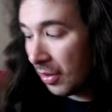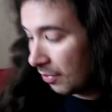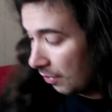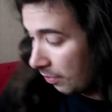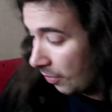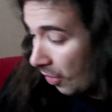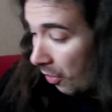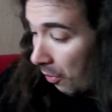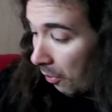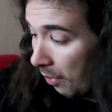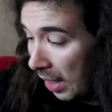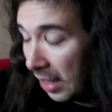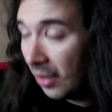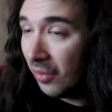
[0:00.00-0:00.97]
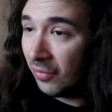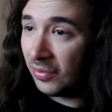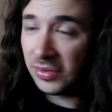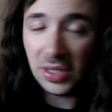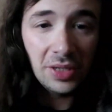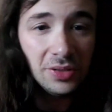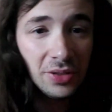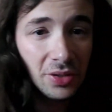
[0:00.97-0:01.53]
we've got well over
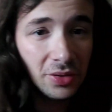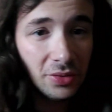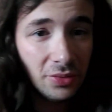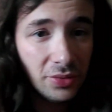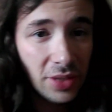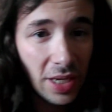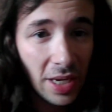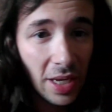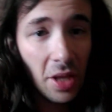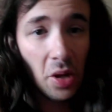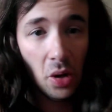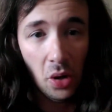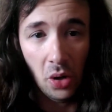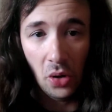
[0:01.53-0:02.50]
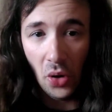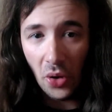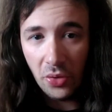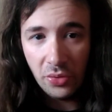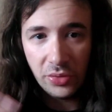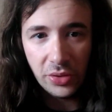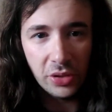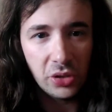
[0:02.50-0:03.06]
10 titles here,
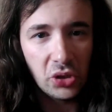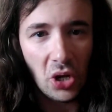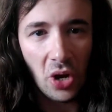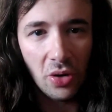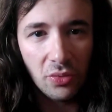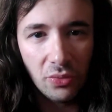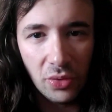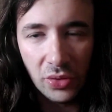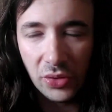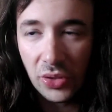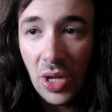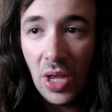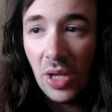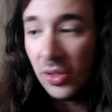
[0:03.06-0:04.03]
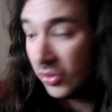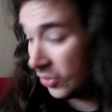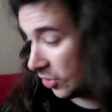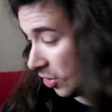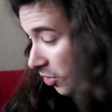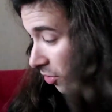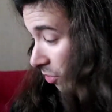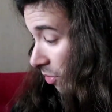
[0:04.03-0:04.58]
loads of genres,
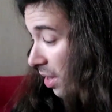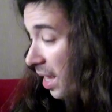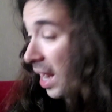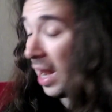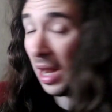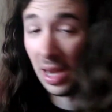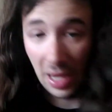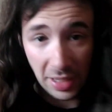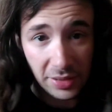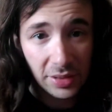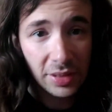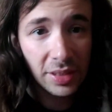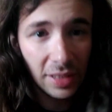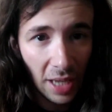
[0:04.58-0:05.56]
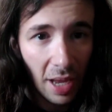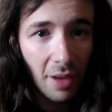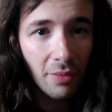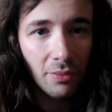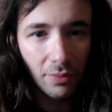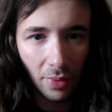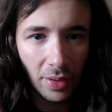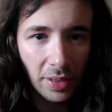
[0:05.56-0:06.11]
so let's get
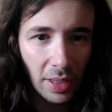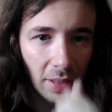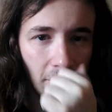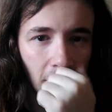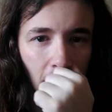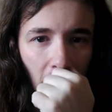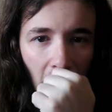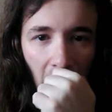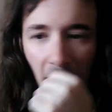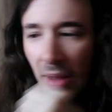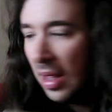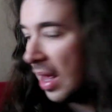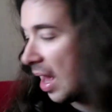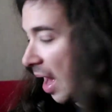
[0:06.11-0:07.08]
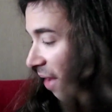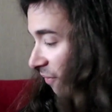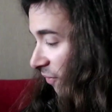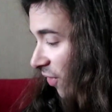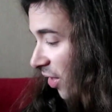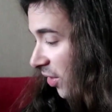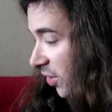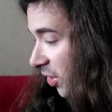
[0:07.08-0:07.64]
right into it. And
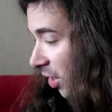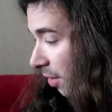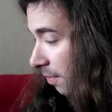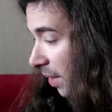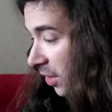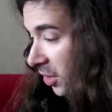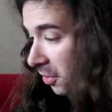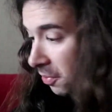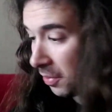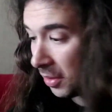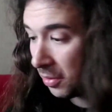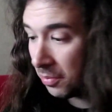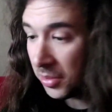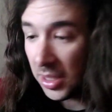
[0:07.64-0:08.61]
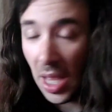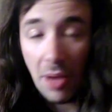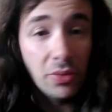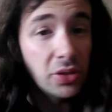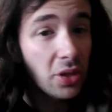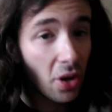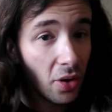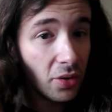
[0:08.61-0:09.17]
first up is a film that was
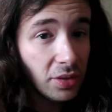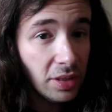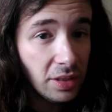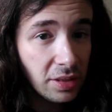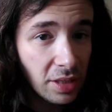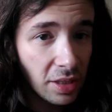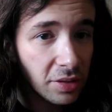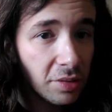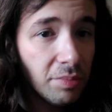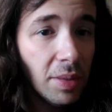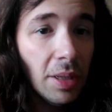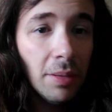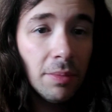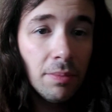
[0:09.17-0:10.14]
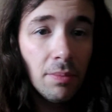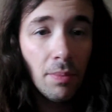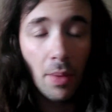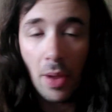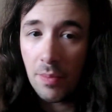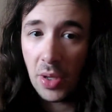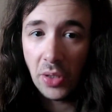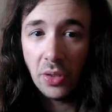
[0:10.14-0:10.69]
kindly sent to me by
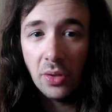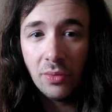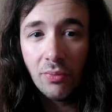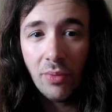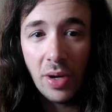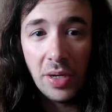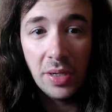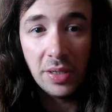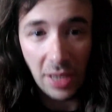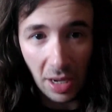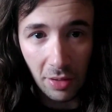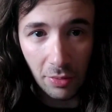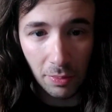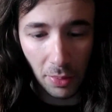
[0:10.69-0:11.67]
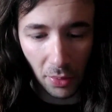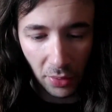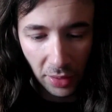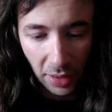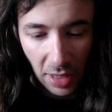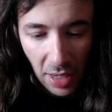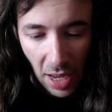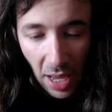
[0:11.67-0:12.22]
my good friend Dalboy
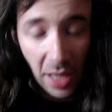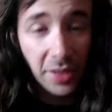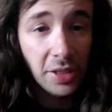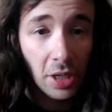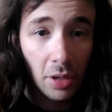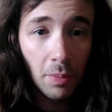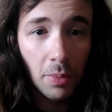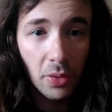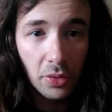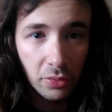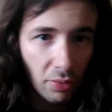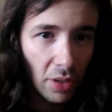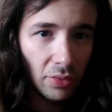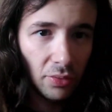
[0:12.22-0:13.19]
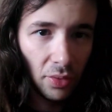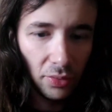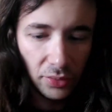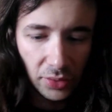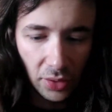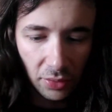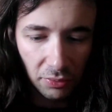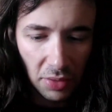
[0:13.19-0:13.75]
at Dalboy Retro
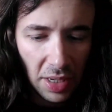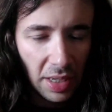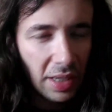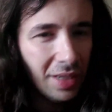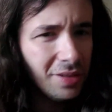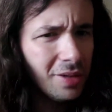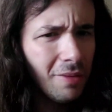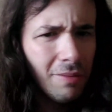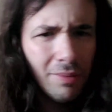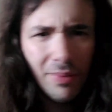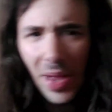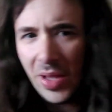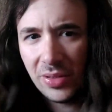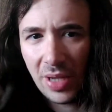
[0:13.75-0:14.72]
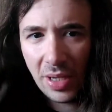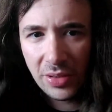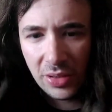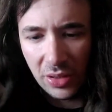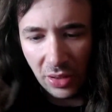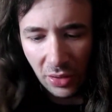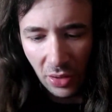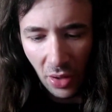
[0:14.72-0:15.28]
Zone. He is a
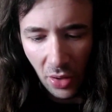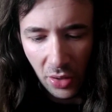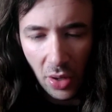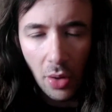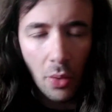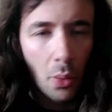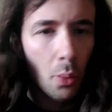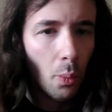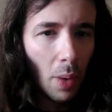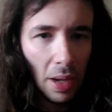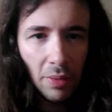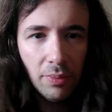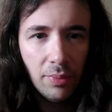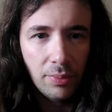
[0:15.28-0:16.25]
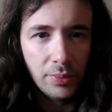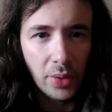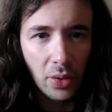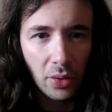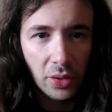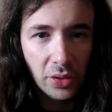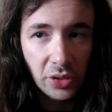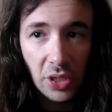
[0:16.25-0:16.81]
fantastic guy, wealth of
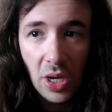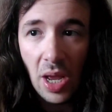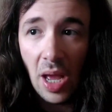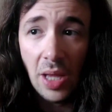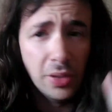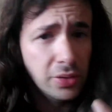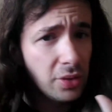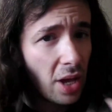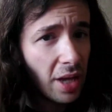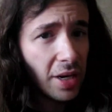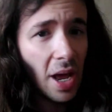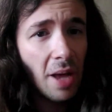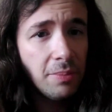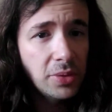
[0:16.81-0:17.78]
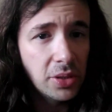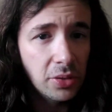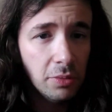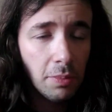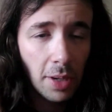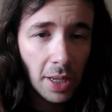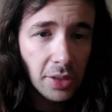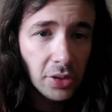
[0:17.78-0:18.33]
knowledge, and it's an absolute
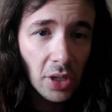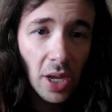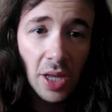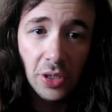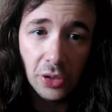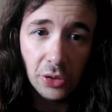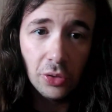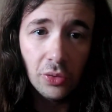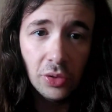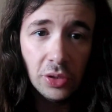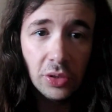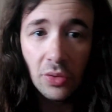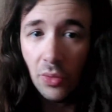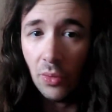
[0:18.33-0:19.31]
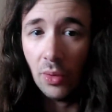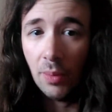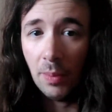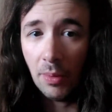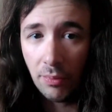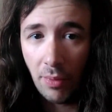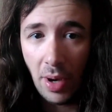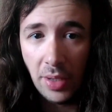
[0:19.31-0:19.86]
pleasure and a joy to call him
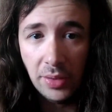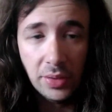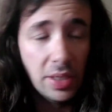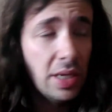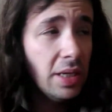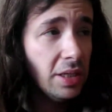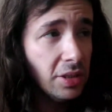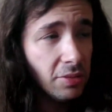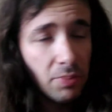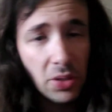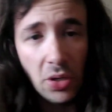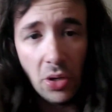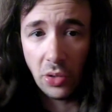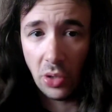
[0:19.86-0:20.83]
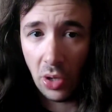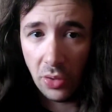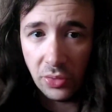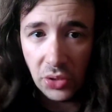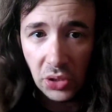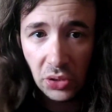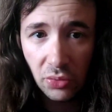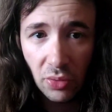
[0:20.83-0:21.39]
a friend. He's been loads
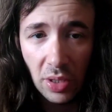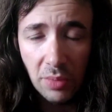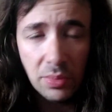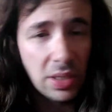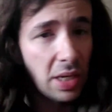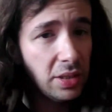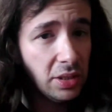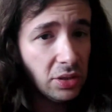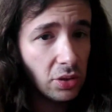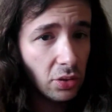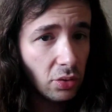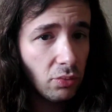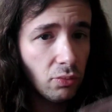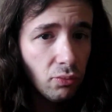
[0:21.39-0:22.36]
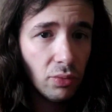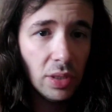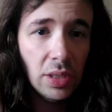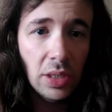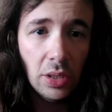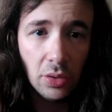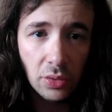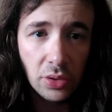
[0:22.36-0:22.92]
of streams and he's a really
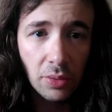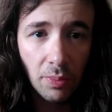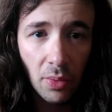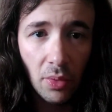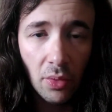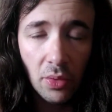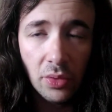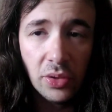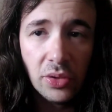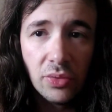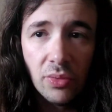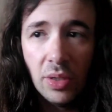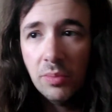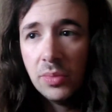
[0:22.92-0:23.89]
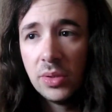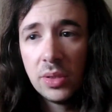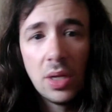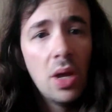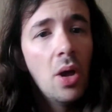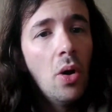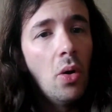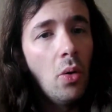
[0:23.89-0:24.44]
good supporter of the streams,
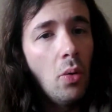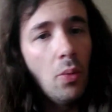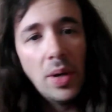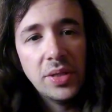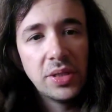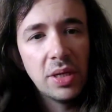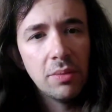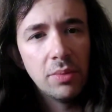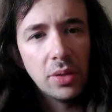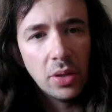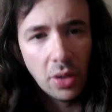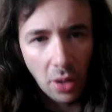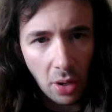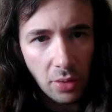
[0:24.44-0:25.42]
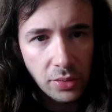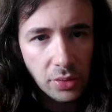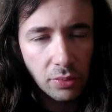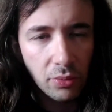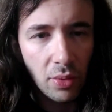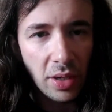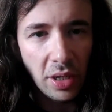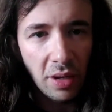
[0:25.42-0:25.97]
always given loads of
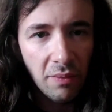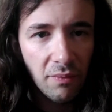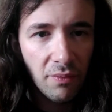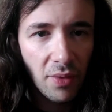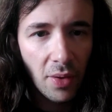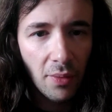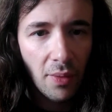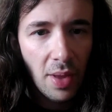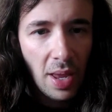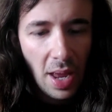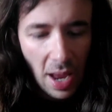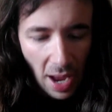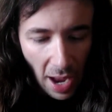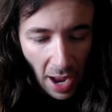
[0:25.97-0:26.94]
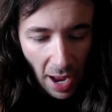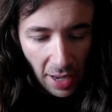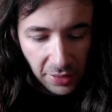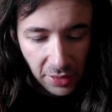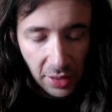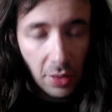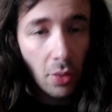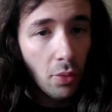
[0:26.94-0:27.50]
great info and
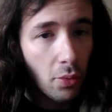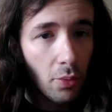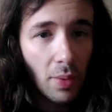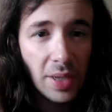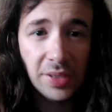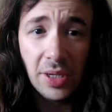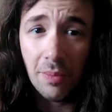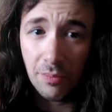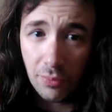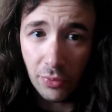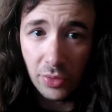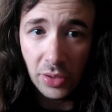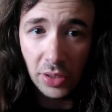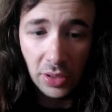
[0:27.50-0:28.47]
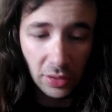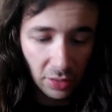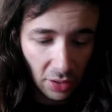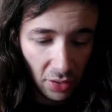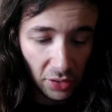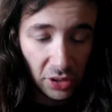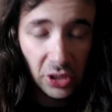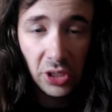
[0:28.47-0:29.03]
always a brilliant
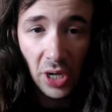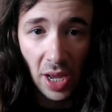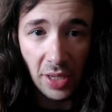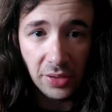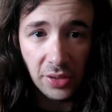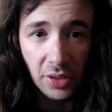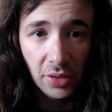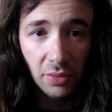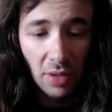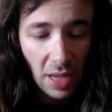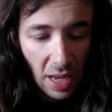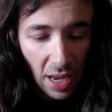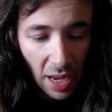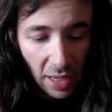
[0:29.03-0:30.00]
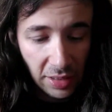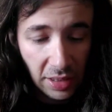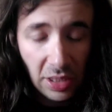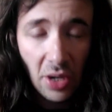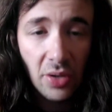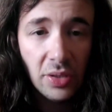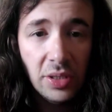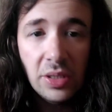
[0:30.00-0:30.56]
guy to chat to. And he
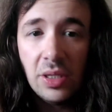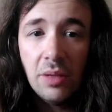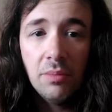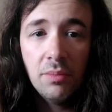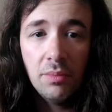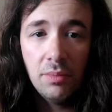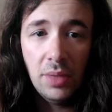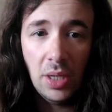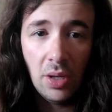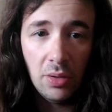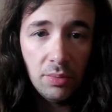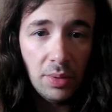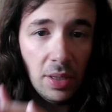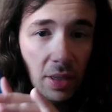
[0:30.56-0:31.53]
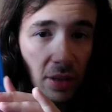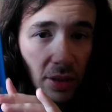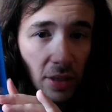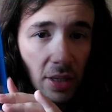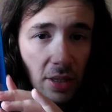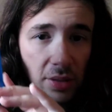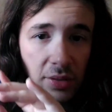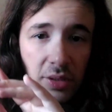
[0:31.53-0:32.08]
kindly sent me over
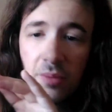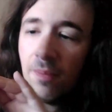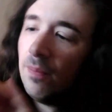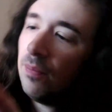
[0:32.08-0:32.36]
this,